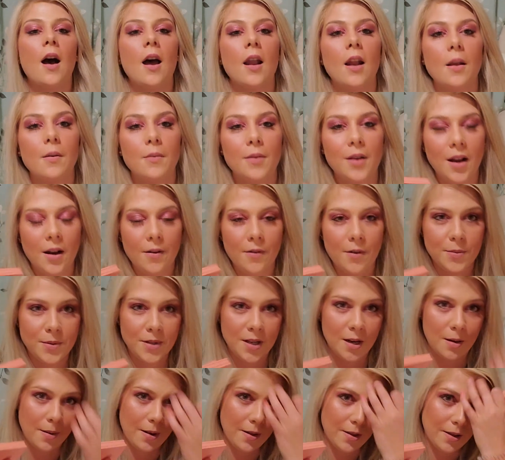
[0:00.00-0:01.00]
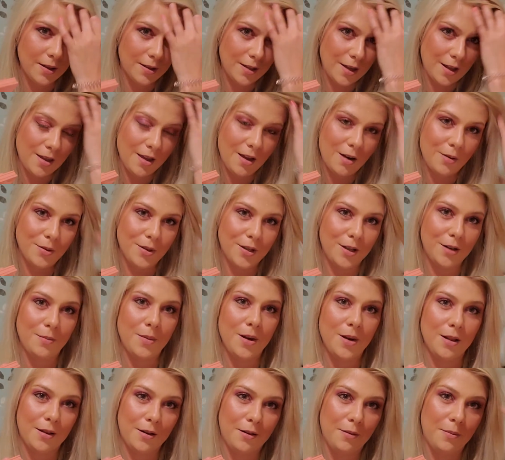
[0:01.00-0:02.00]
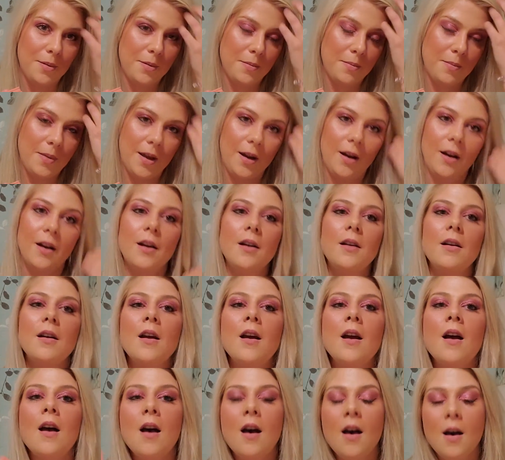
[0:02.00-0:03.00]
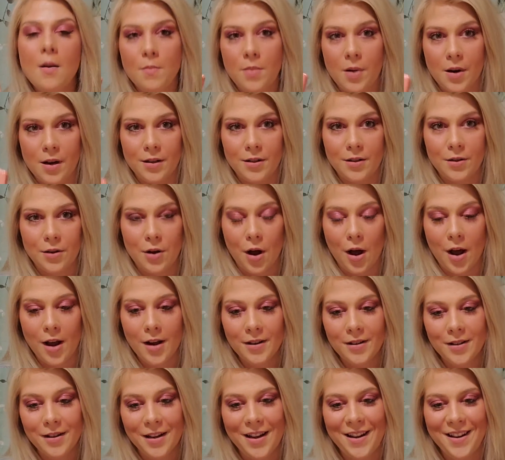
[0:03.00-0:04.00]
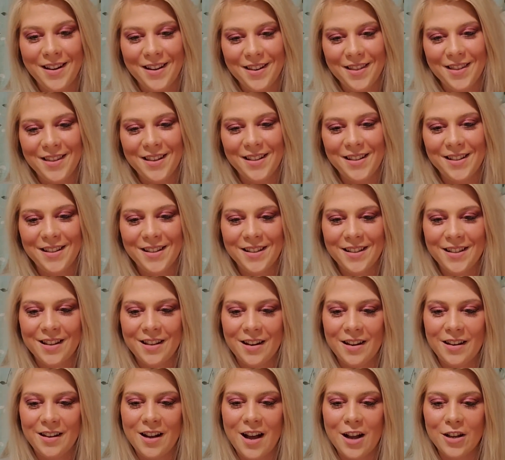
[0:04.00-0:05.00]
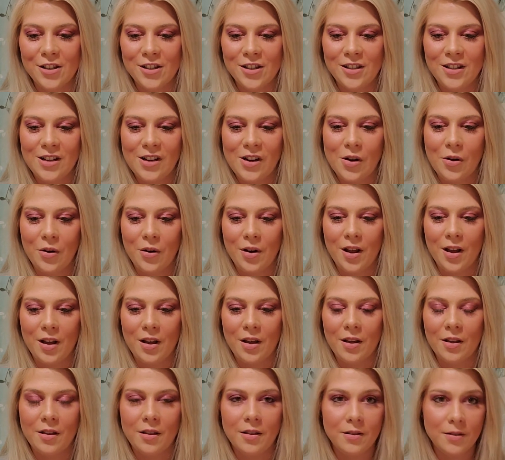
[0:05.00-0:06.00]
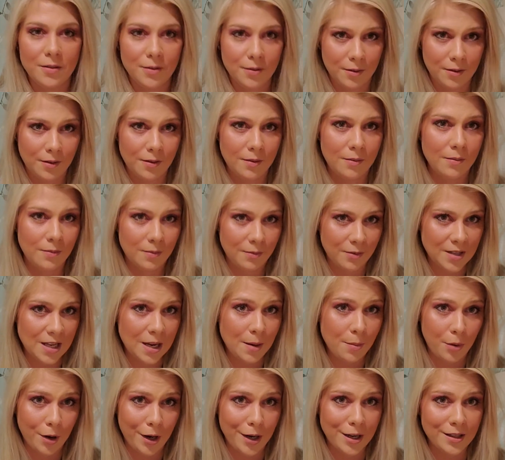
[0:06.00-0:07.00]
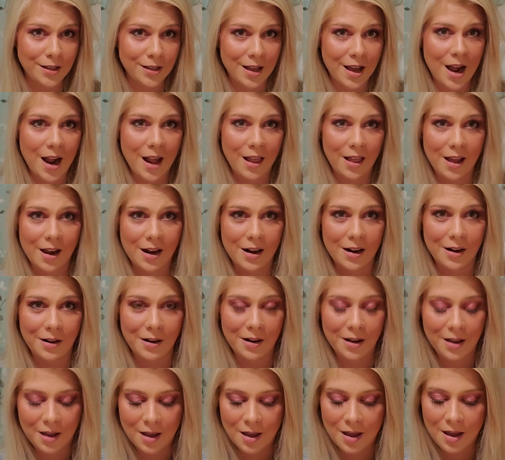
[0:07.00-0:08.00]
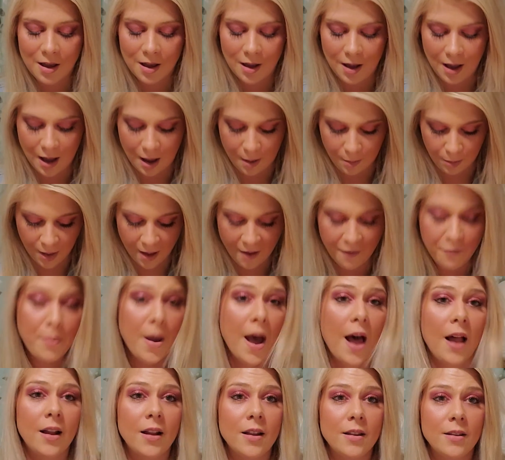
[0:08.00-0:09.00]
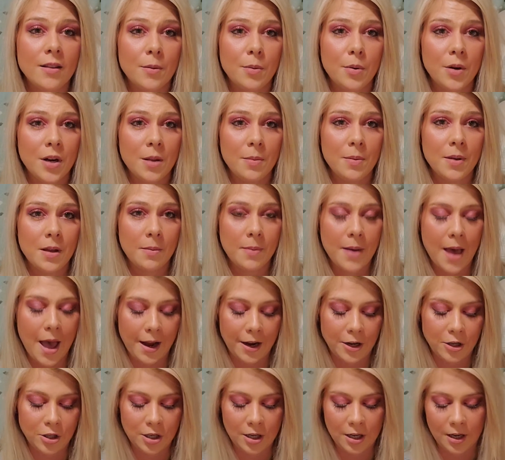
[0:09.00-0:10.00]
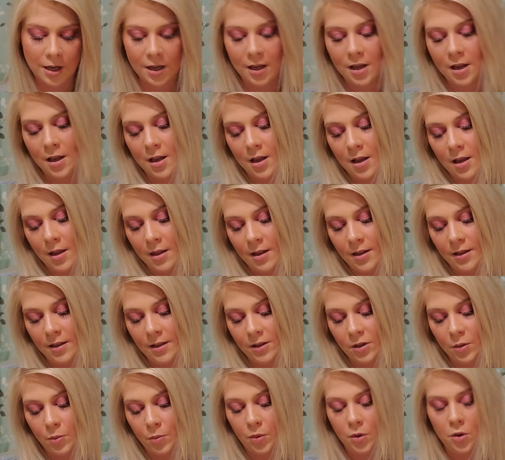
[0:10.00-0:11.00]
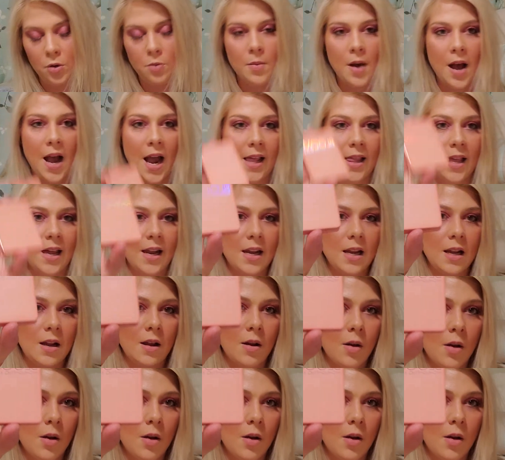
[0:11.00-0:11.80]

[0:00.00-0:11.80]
and I'm kind of upset about this, I thought it was going to be a little bit bigger, but it's not. This is the Natasha Denona, same brand as the highlighting Love Palette, the pretty pink packaging. This is a Bloom Highlighting